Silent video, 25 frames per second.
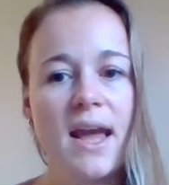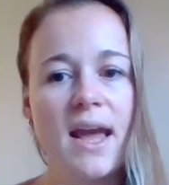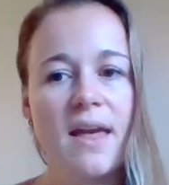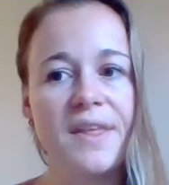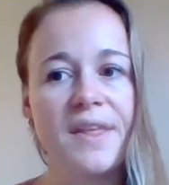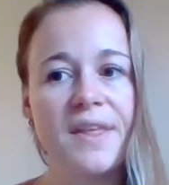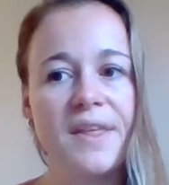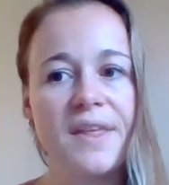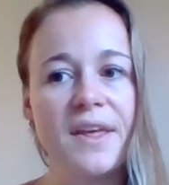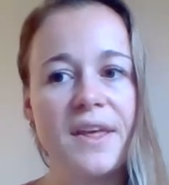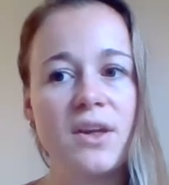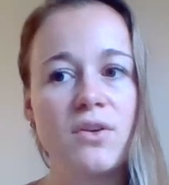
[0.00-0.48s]

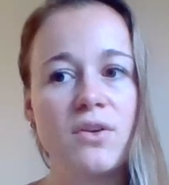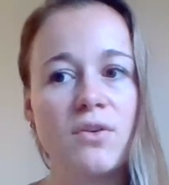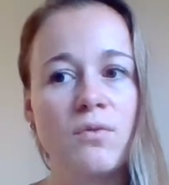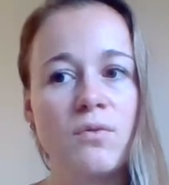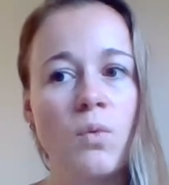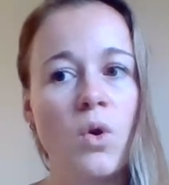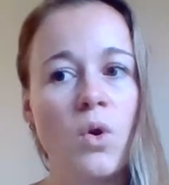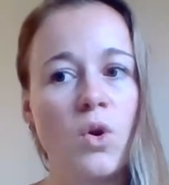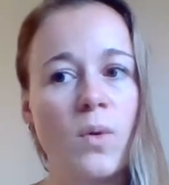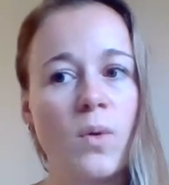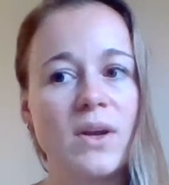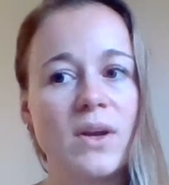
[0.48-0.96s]
and think of
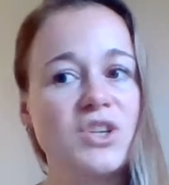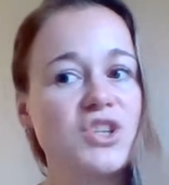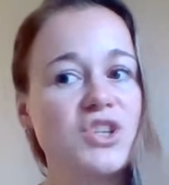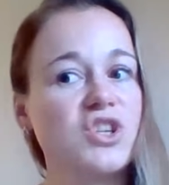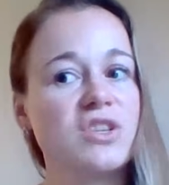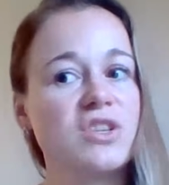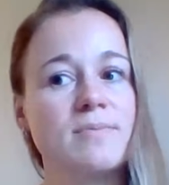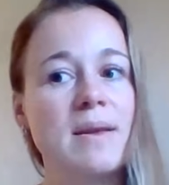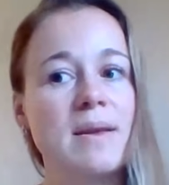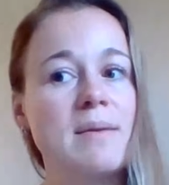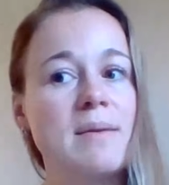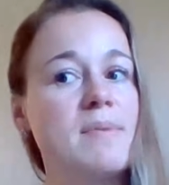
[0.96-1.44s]
what
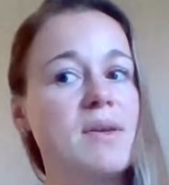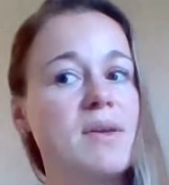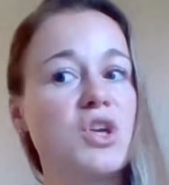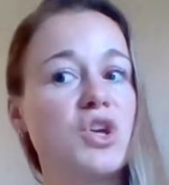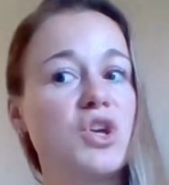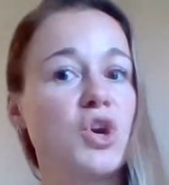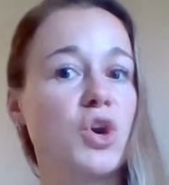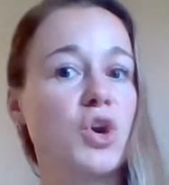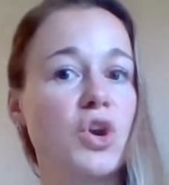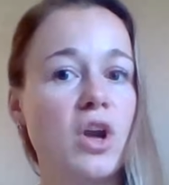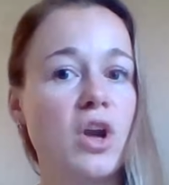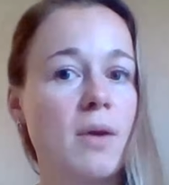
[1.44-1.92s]
questions maybe
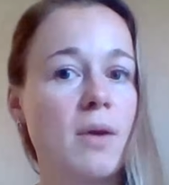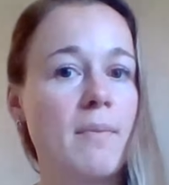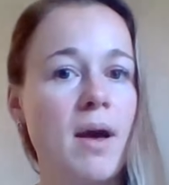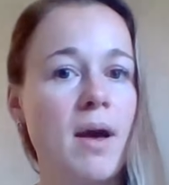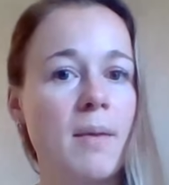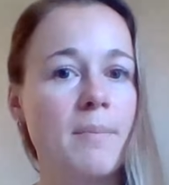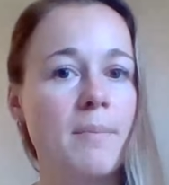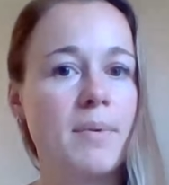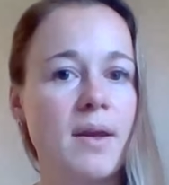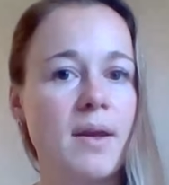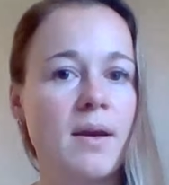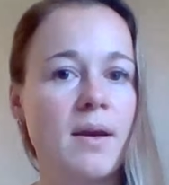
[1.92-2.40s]
could come up